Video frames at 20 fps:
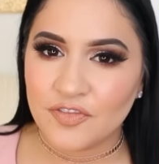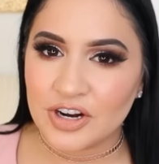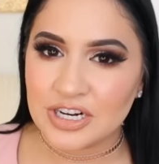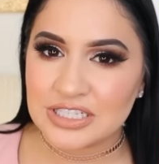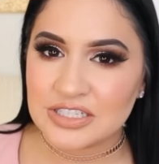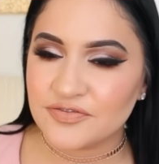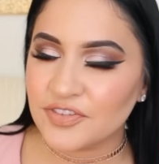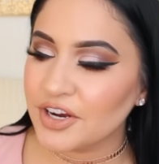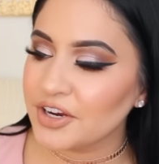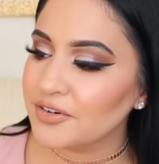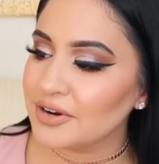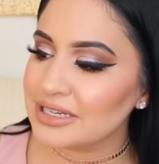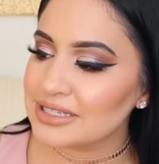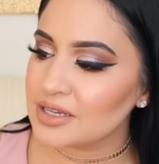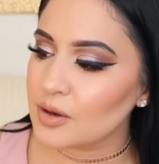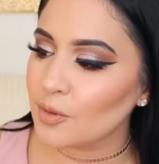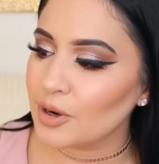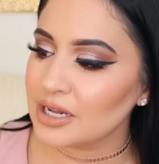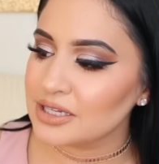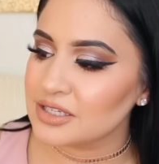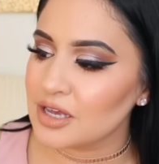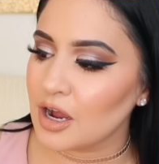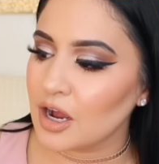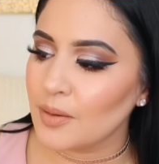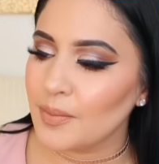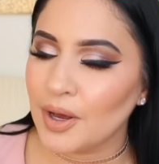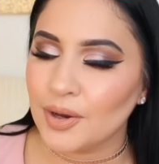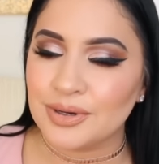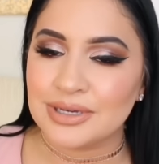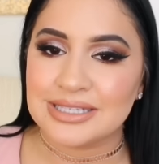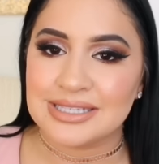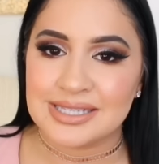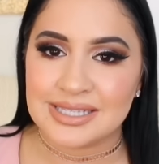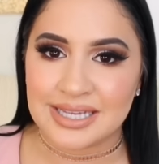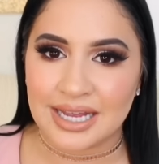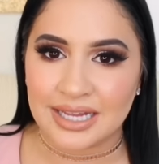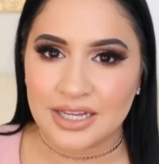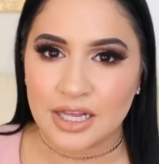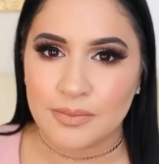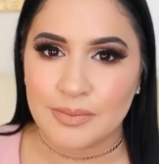First fragrance I want to talk about is
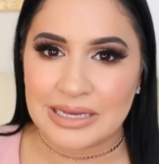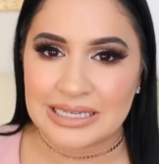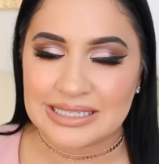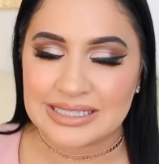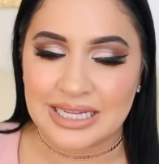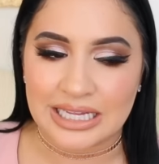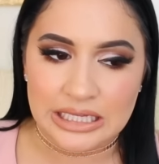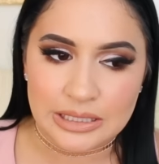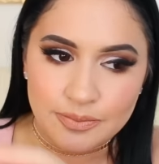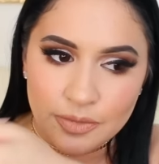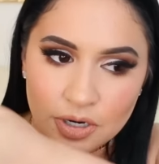Stella by Stella